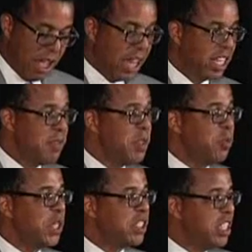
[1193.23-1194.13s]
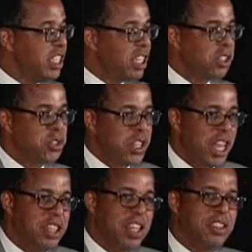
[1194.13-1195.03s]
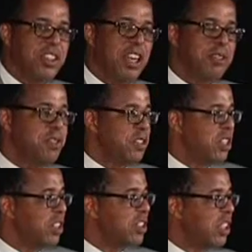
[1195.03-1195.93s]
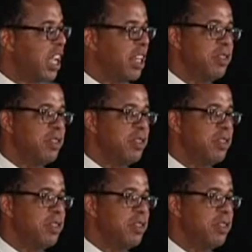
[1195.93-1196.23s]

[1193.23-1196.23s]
And even if we did understand the underlying physics, and